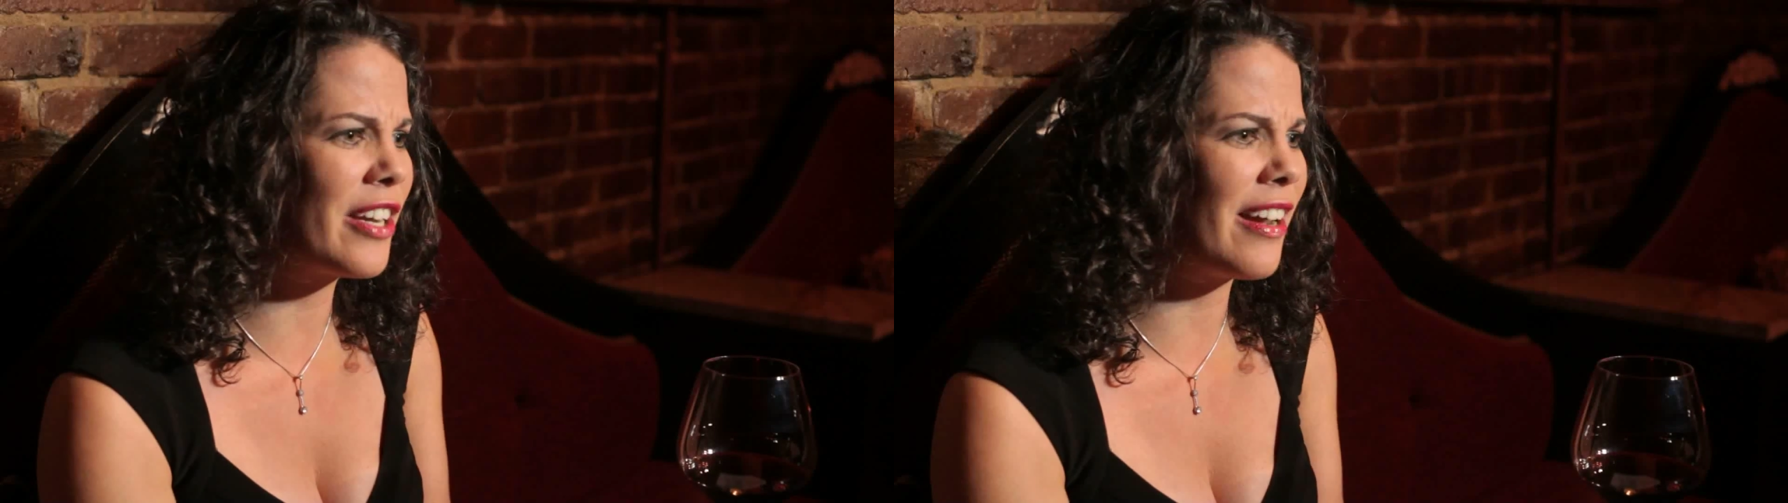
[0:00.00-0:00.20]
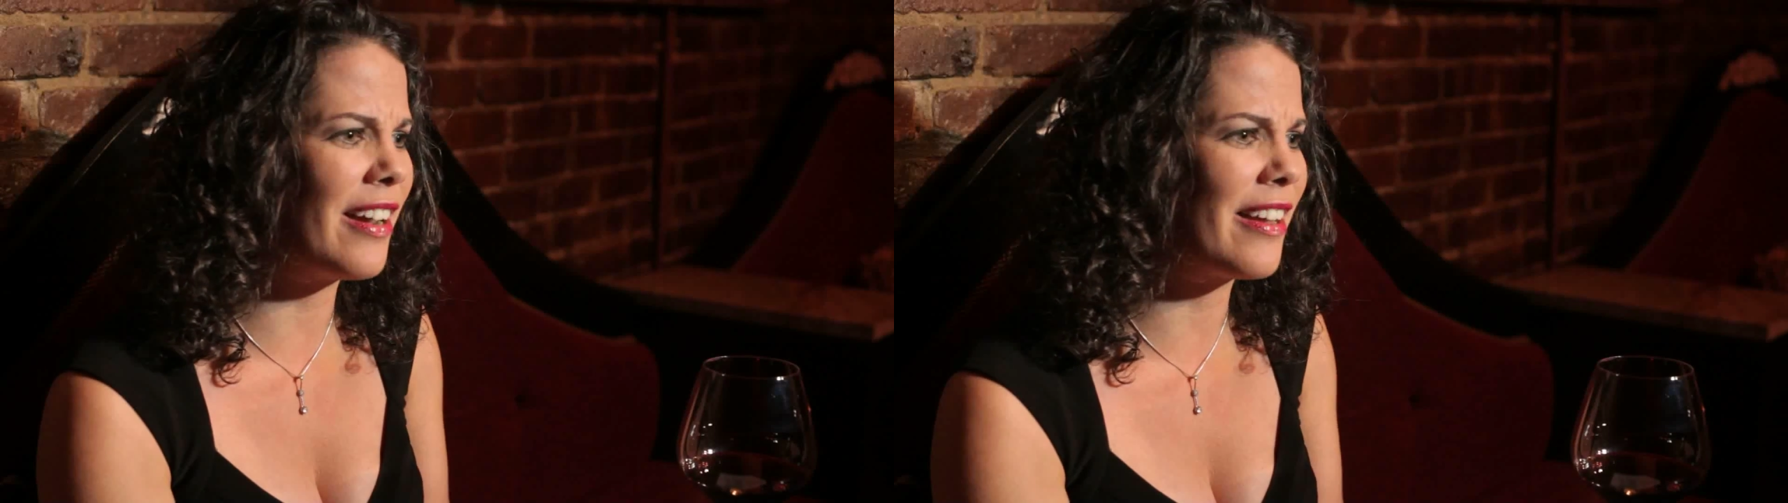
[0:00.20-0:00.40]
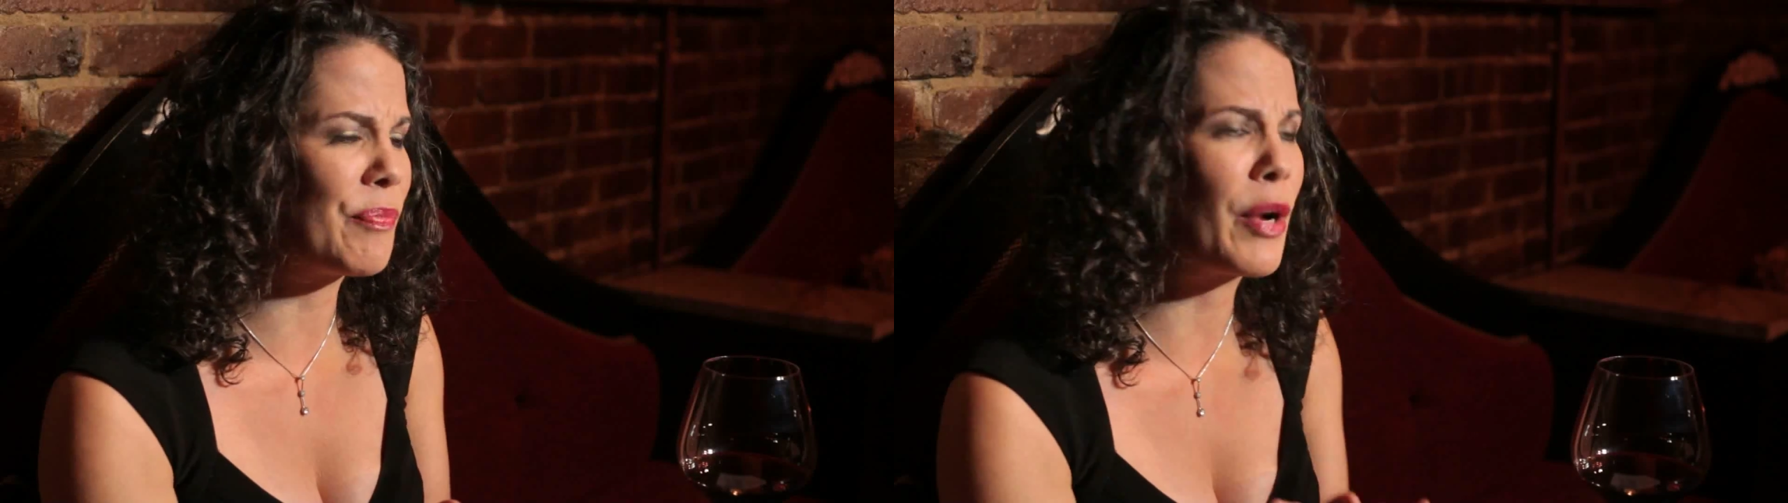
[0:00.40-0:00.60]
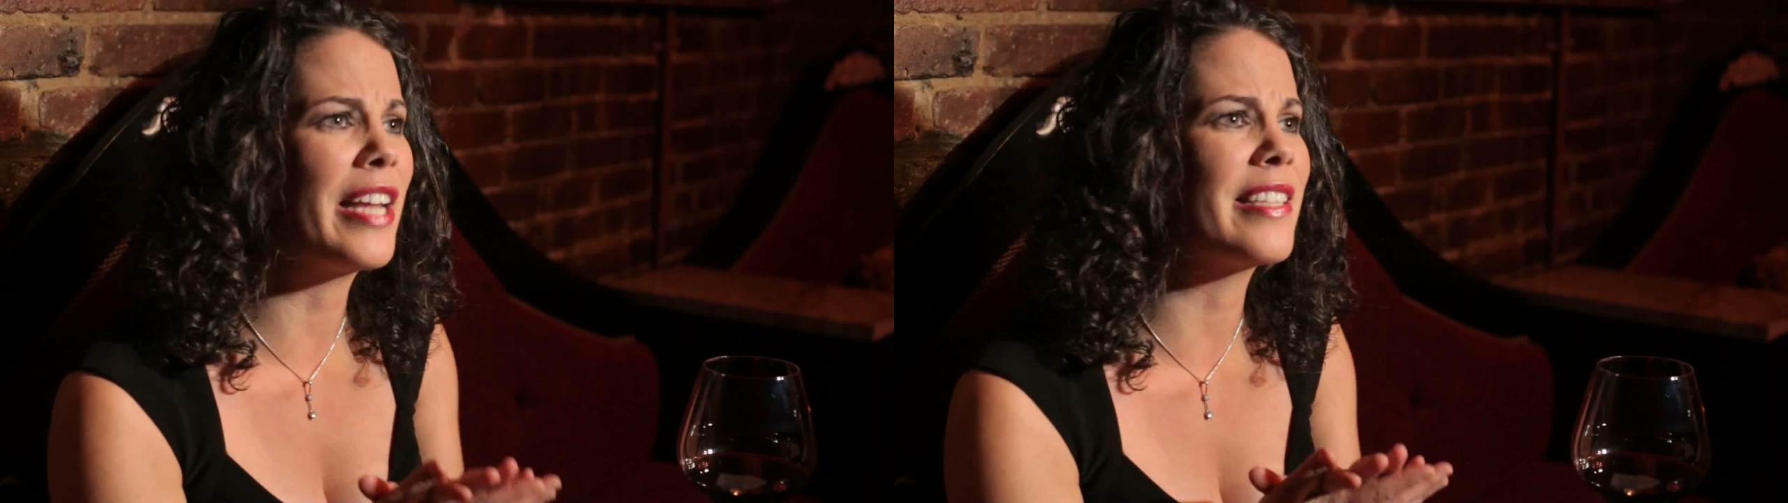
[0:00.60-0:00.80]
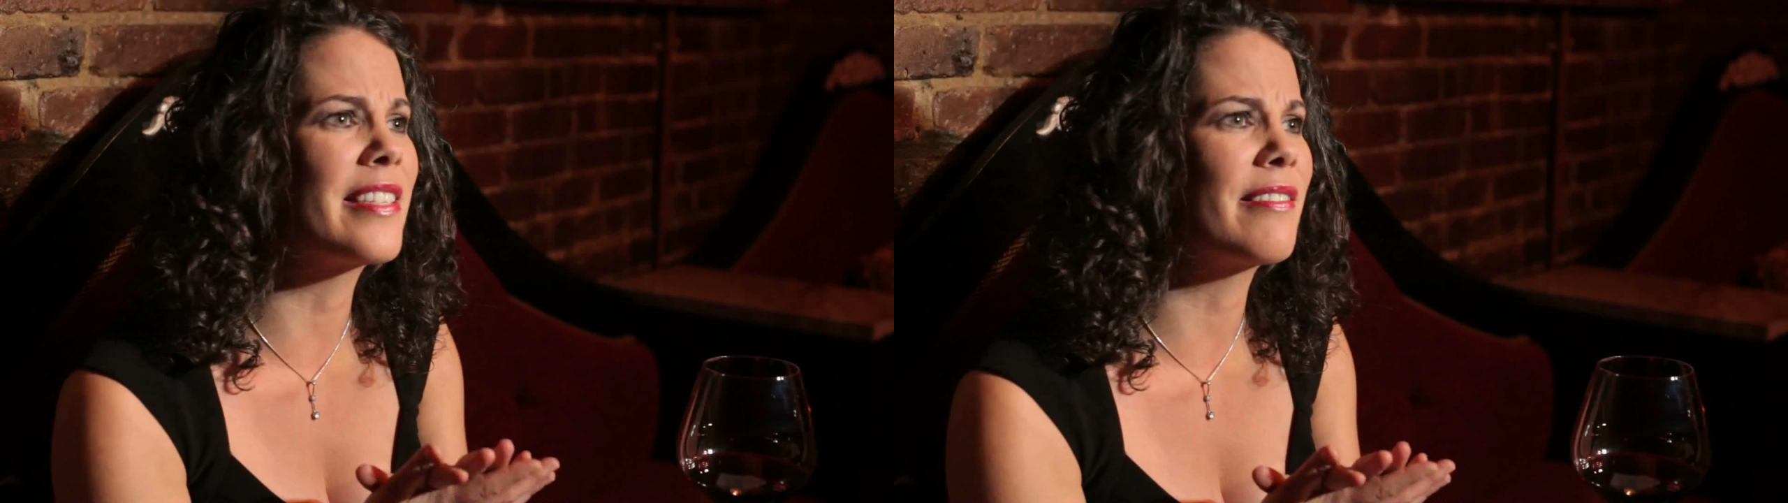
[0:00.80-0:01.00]
the
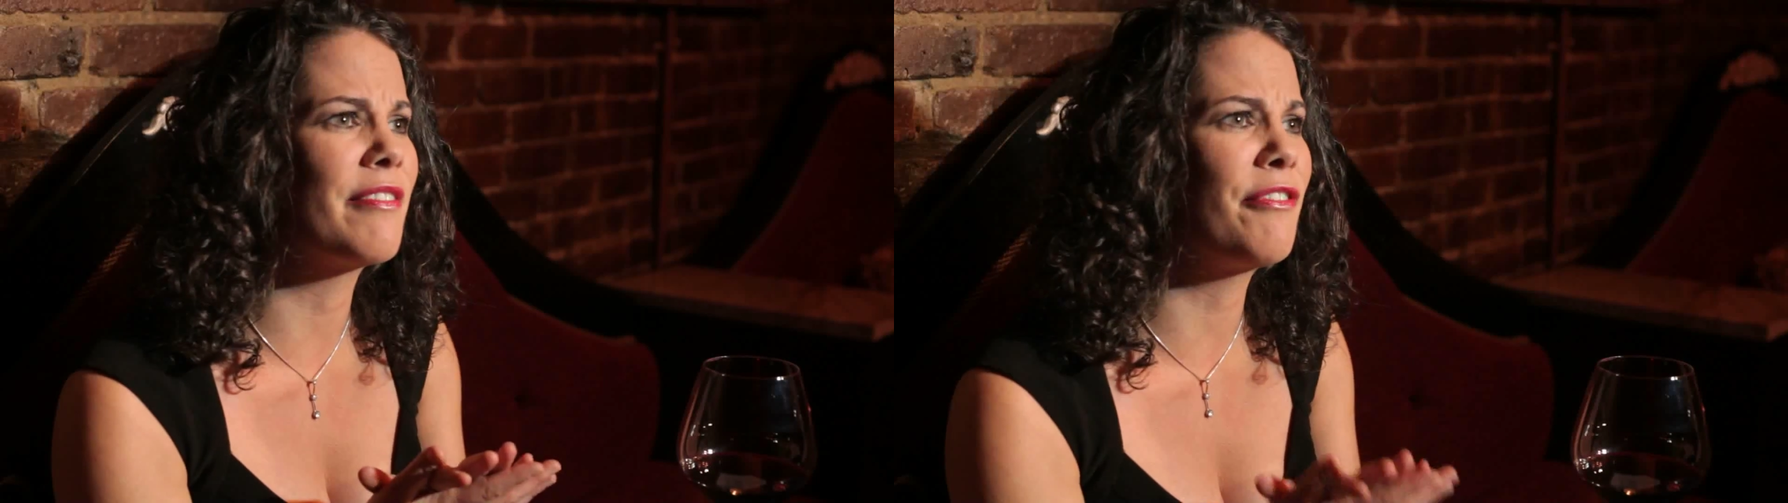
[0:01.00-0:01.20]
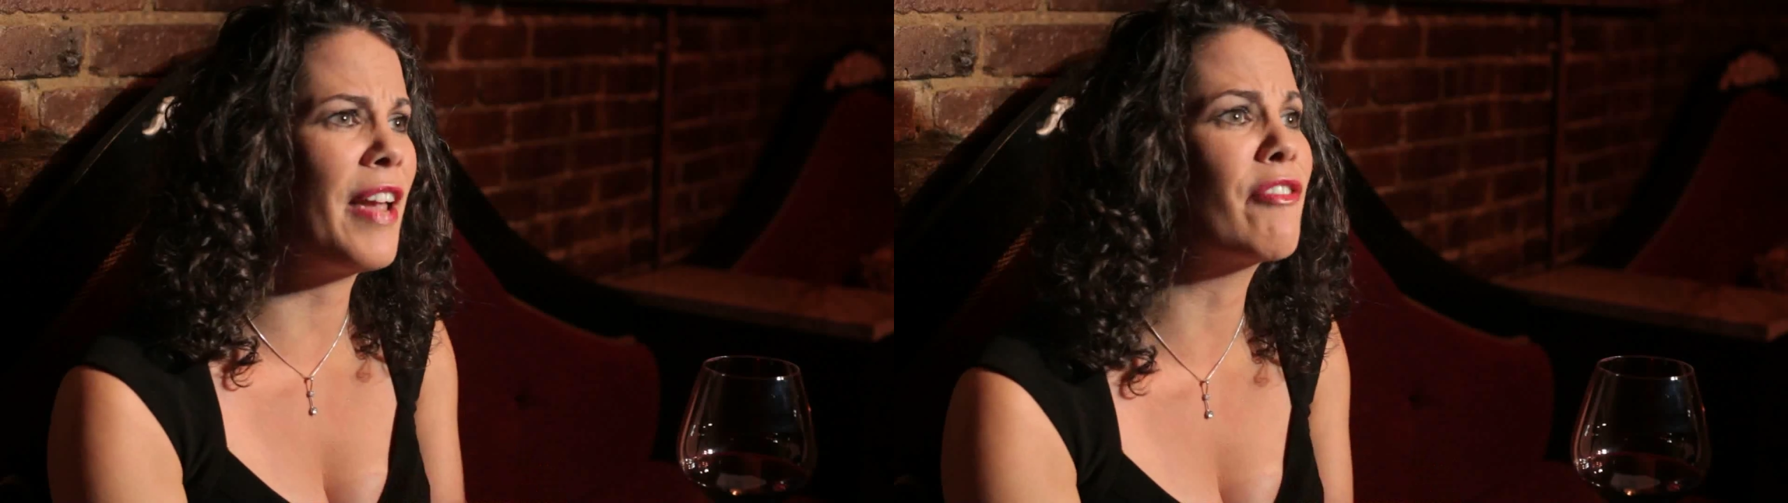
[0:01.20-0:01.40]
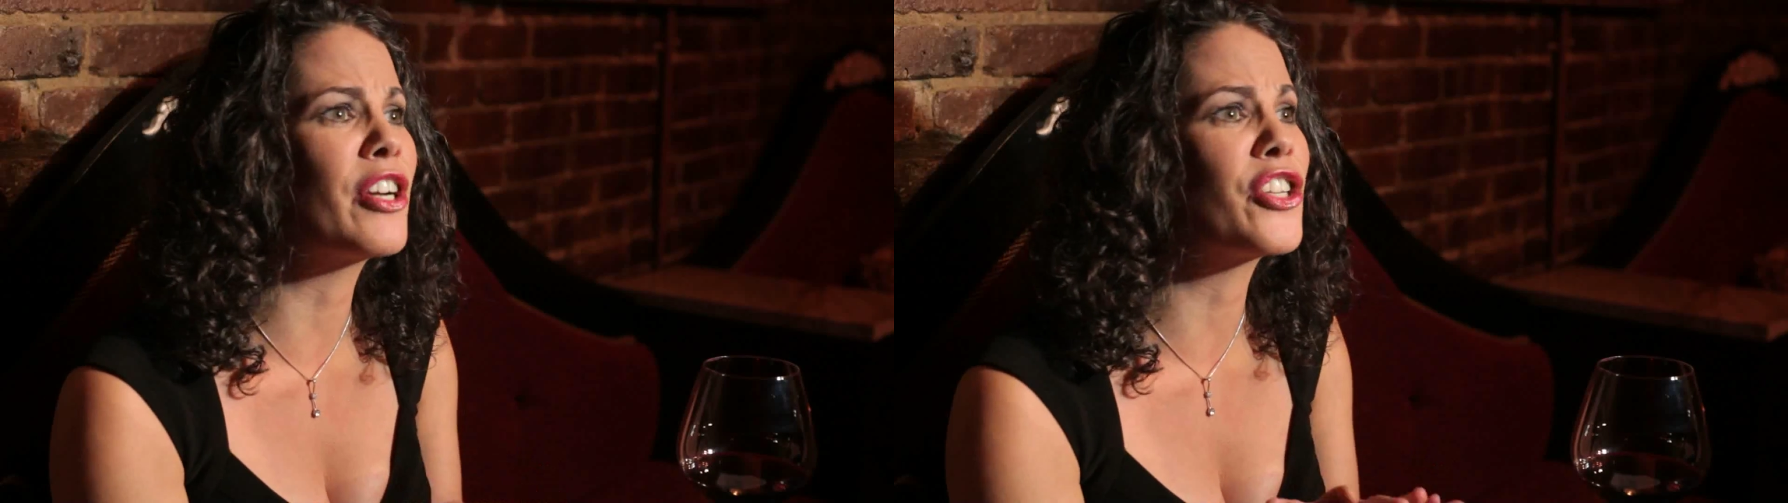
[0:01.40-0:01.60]
bride's favorite